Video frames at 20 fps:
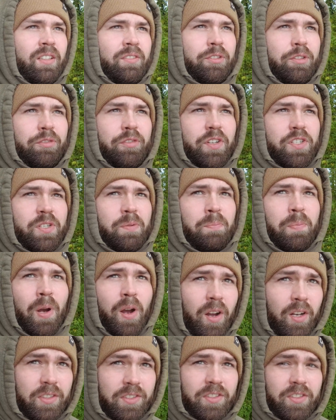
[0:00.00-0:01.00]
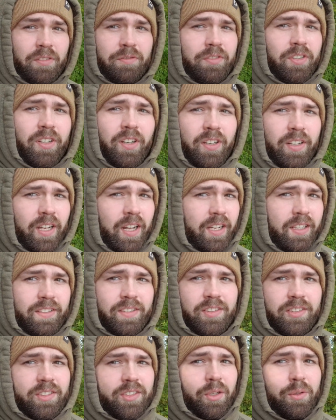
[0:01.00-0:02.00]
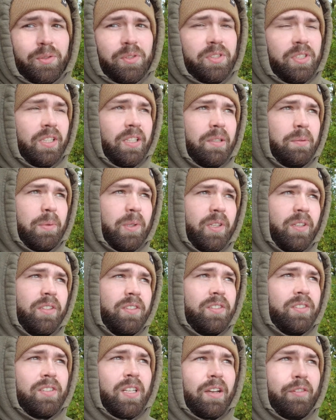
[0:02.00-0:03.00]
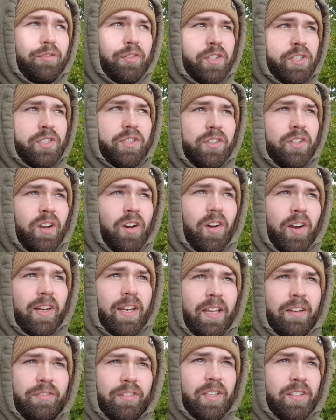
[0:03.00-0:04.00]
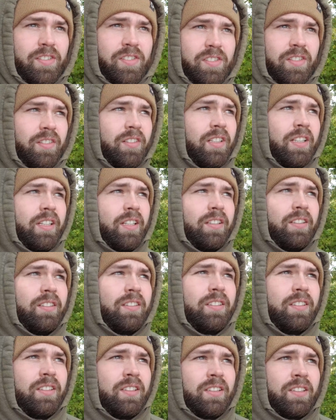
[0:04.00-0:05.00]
if you're fishing past something like that, it's so silly, because that fish can kite left instantly and